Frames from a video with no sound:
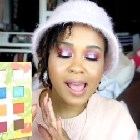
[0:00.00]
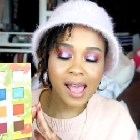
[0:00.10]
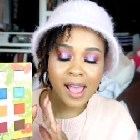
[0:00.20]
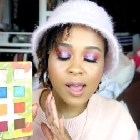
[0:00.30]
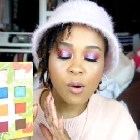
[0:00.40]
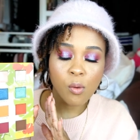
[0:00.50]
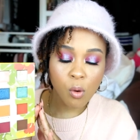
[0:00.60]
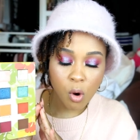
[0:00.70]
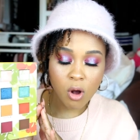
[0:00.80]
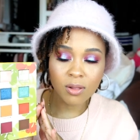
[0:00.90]
at
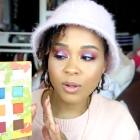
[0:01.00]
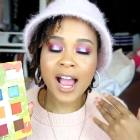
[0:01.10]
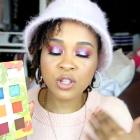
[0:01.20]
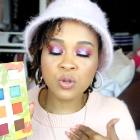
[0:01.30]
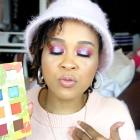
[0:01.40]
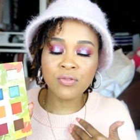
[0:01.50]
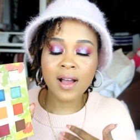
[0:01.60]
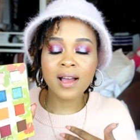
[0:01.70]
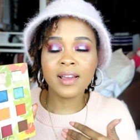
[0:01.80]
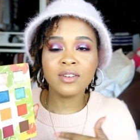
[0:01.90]
all. I do
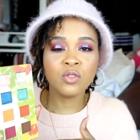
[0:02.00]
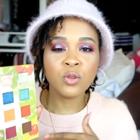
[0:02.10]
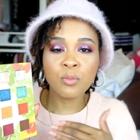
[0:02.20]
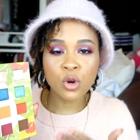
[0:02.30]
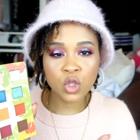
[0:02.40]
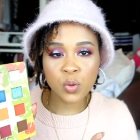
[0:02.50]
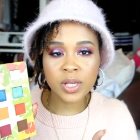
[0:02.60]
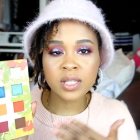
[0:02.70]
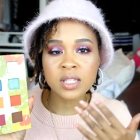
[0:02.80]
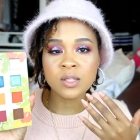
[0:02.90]
find the more
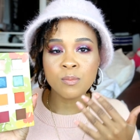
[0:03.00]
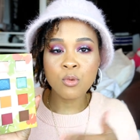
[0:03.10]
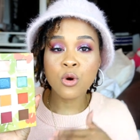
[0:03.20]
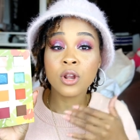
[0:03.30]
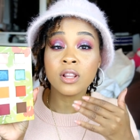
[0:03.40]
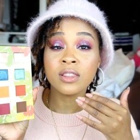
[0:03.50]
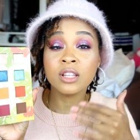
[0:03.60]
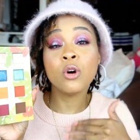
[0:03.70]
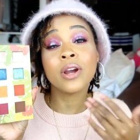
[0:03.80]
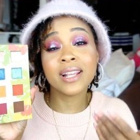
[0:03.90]
choices, the
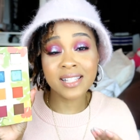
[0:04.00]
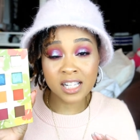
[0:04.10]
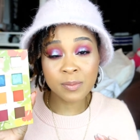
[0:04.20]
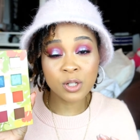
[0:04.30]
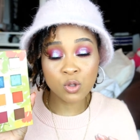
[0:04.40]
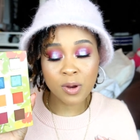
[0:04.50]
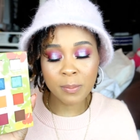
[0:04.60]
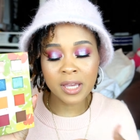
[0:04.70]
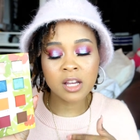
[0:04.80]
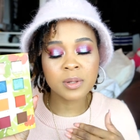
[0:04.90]
longer it takes me to do my
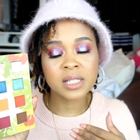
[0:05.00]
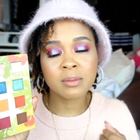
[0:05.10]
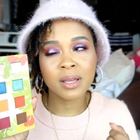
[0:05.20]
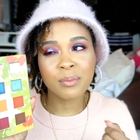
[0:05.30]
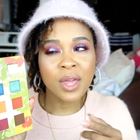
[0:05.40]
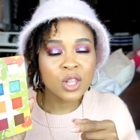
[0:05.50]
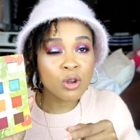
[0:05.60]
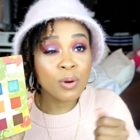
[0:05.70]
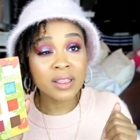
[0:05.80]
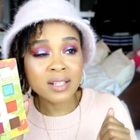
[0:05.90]
makeup, because I'm like, so I
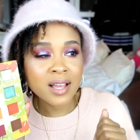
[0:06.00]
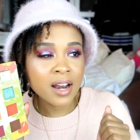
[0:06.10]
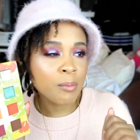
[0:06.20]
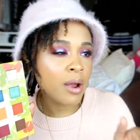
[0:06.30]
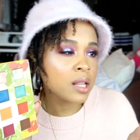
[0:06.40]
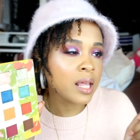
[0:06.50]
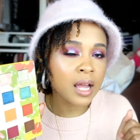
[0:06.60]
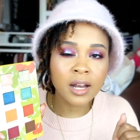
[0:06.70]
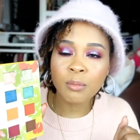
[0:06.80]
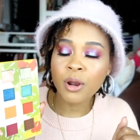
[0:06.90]
want this kind of brown, that
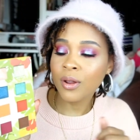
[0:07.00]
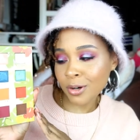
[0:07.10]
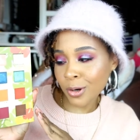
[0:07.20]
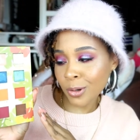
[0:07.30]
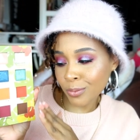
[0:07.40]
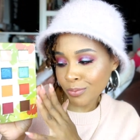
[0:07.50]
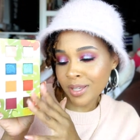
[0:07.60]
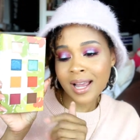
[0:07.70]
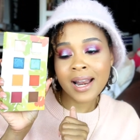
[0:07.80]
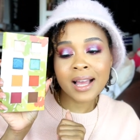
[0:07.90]
kind of brown. Girl, you
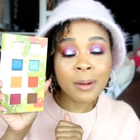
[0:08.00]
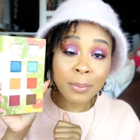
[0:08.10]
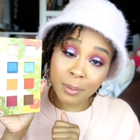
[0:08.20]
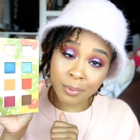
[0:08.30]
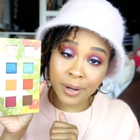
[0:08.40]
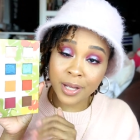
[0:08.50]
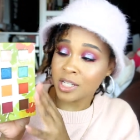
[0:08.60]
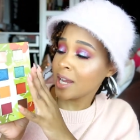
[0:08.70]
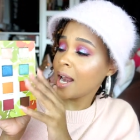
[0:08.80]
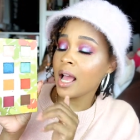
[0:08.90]
got a couple of browns,
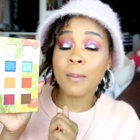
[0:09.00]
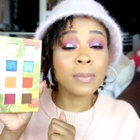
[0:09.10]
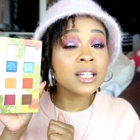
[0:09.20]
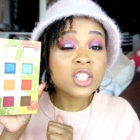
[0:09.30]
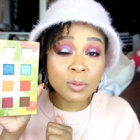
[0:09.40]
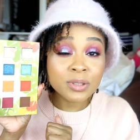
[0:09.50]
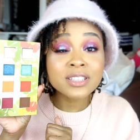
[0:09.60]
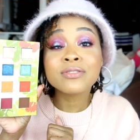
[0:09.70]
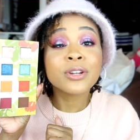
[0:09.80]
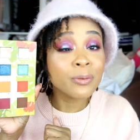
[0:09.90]
you got a couple of shimmers,
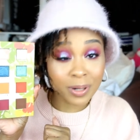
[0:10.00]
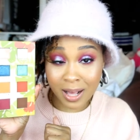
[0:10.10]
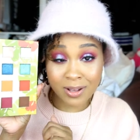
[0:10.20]
figure it out.